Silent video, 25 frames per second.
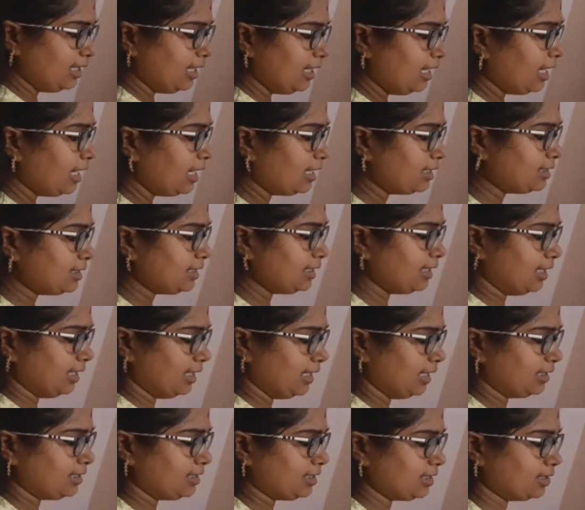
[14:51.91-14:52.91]

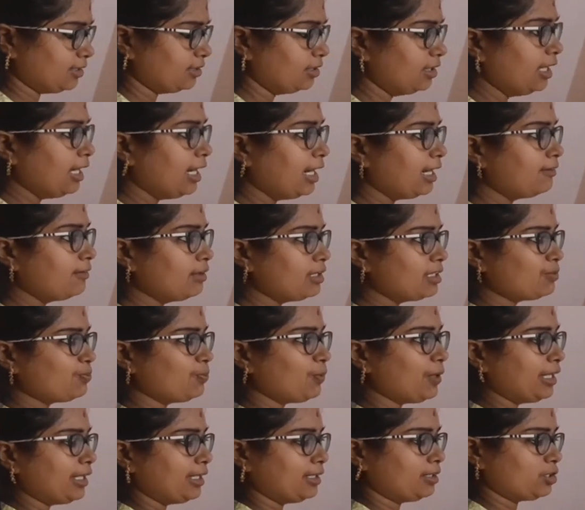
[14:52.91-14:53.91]
HCl, H. It will
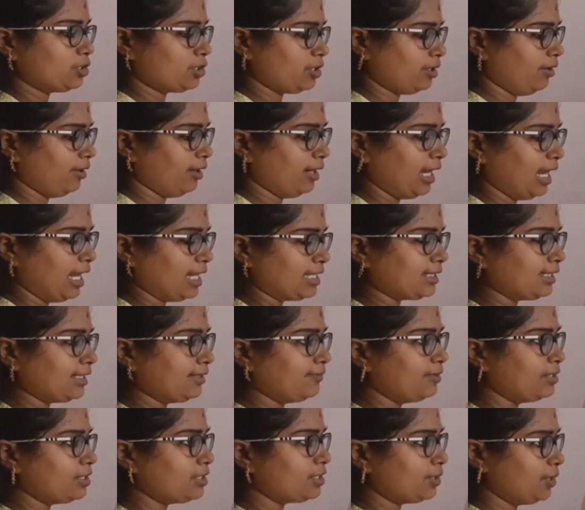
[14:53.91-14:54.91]
split. Strong acid
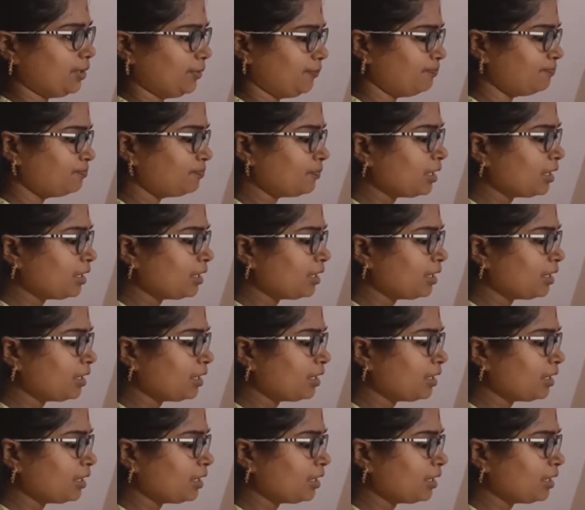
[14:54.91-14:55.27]
we serve.